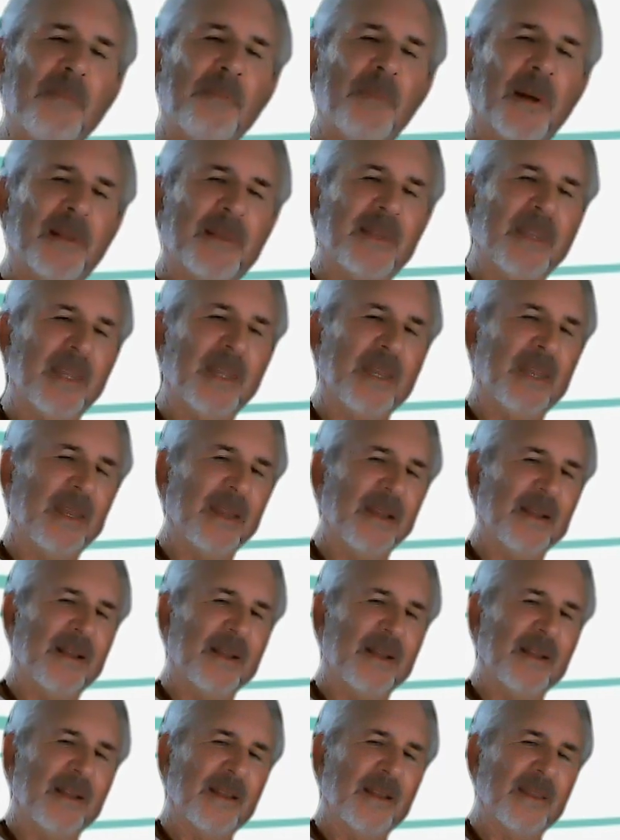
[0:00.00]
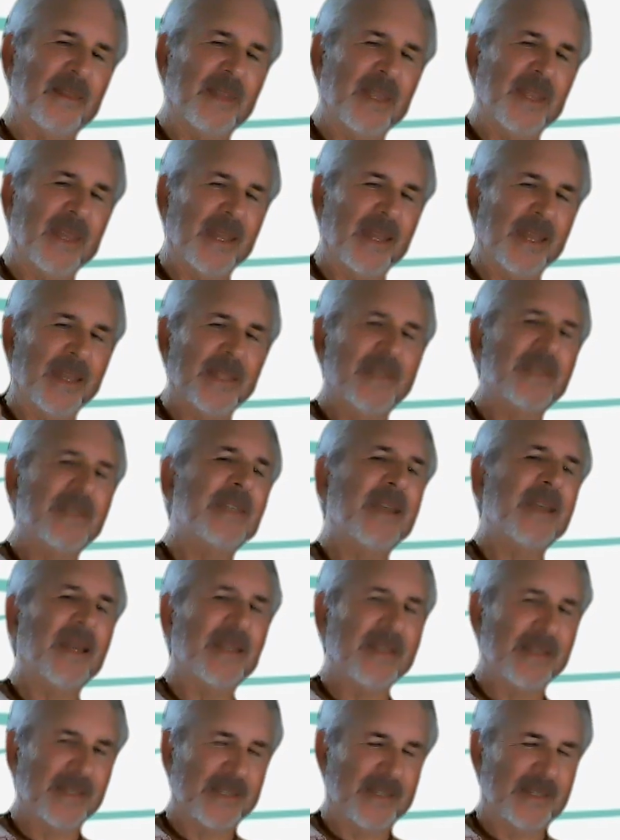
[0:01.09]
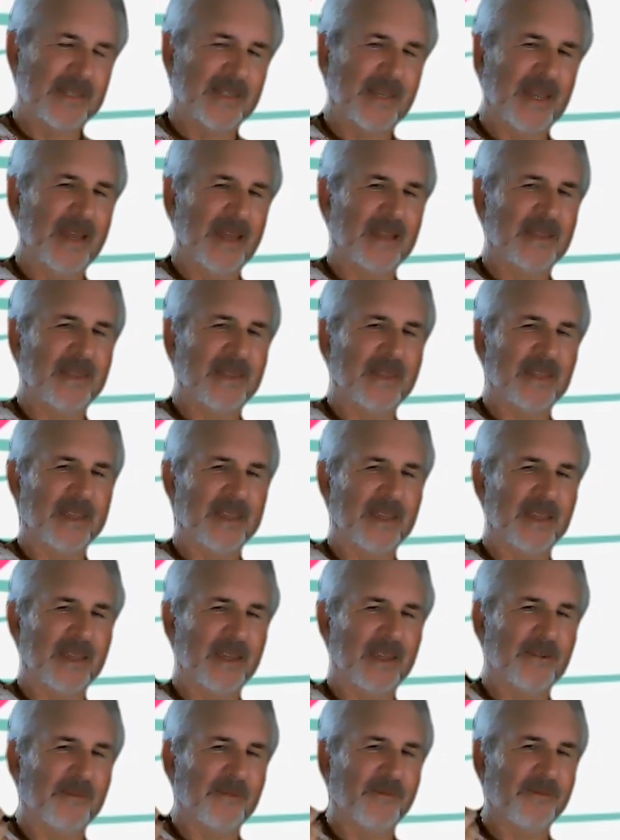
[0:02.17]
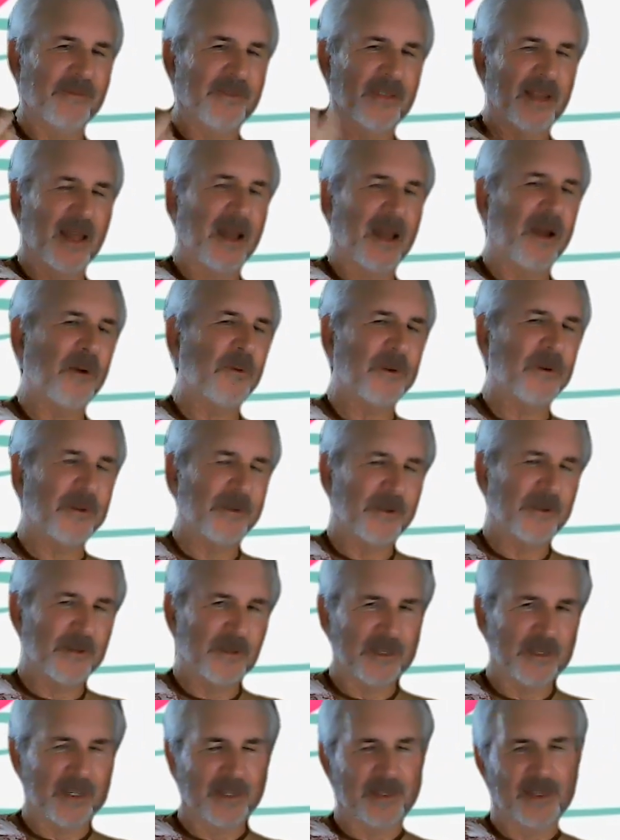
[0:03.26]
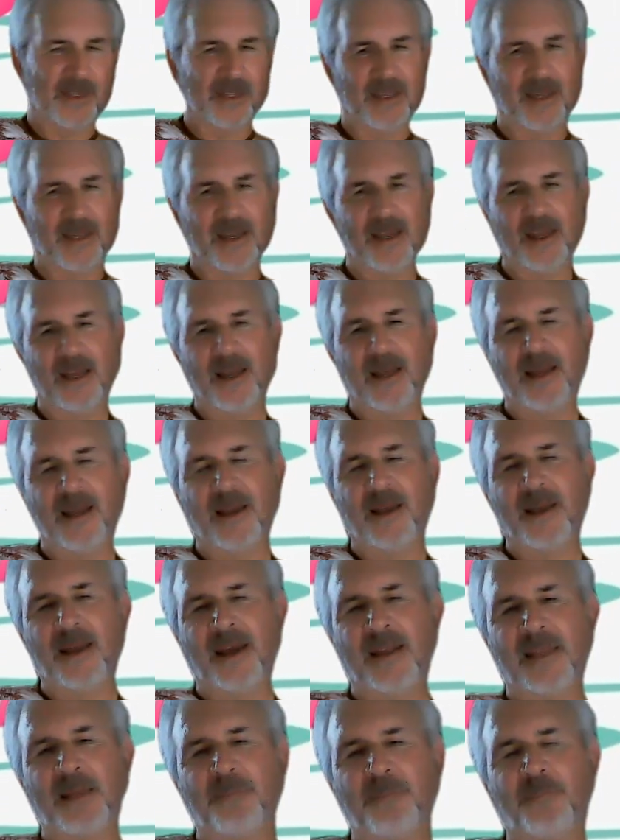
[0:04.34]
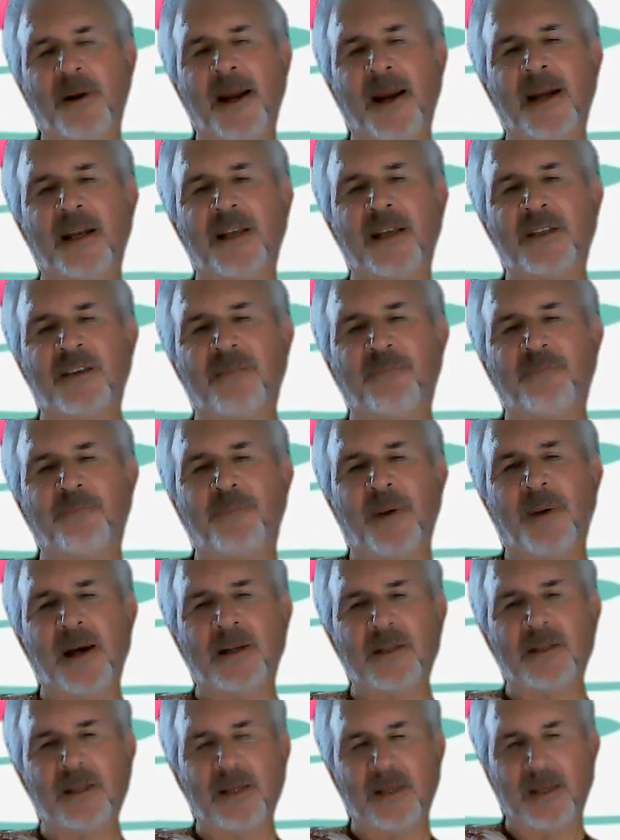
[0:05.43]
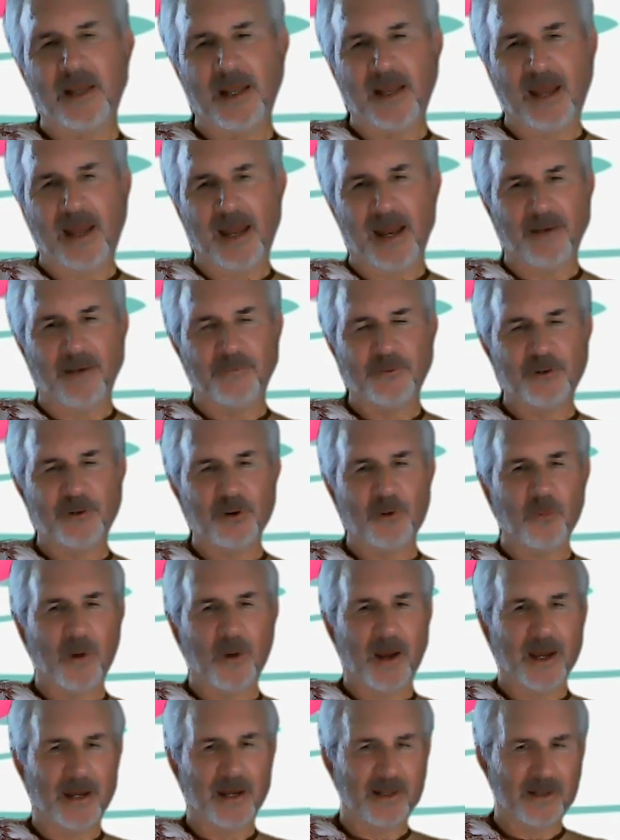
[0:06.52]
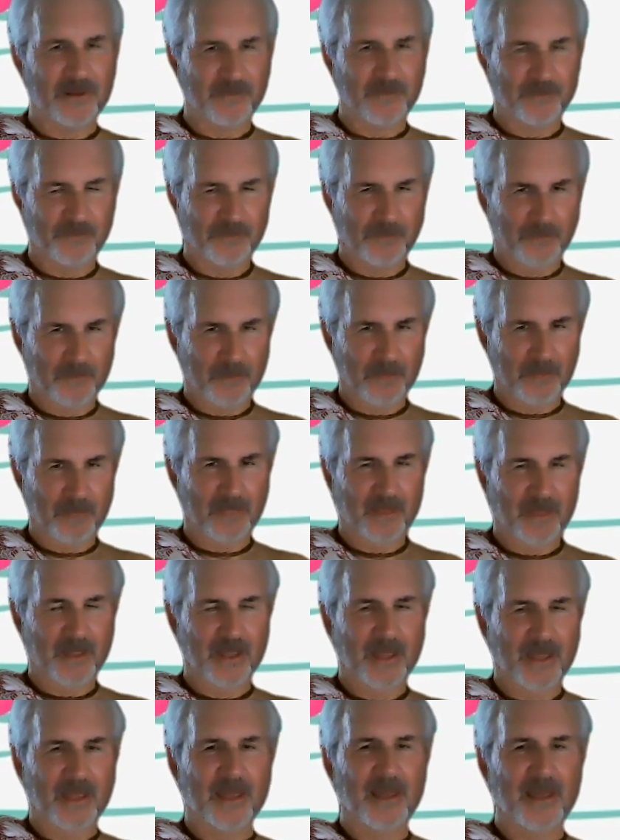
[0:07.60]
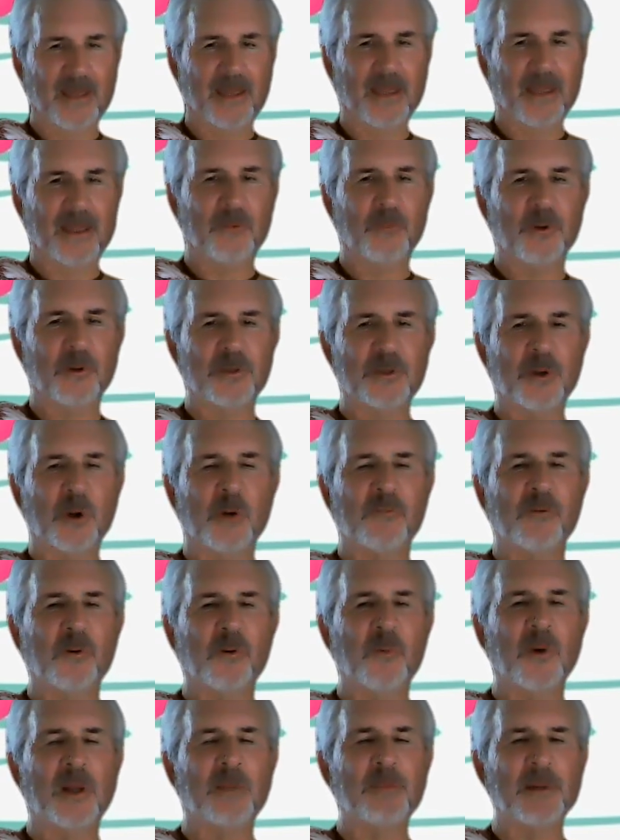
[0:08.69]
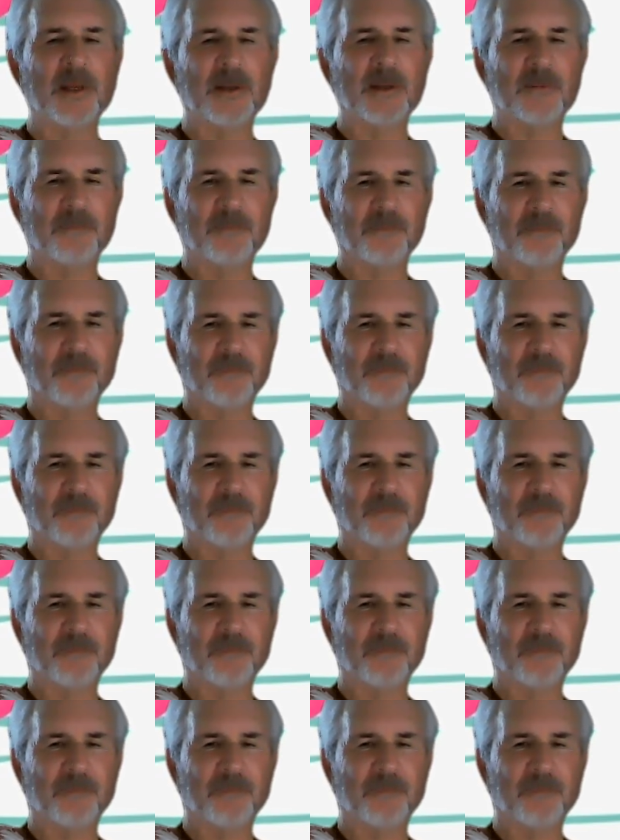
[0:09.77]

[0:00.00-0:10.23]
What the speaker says: But the incense and the flowers and the practice of bhakti, after a while, it was overwhelming.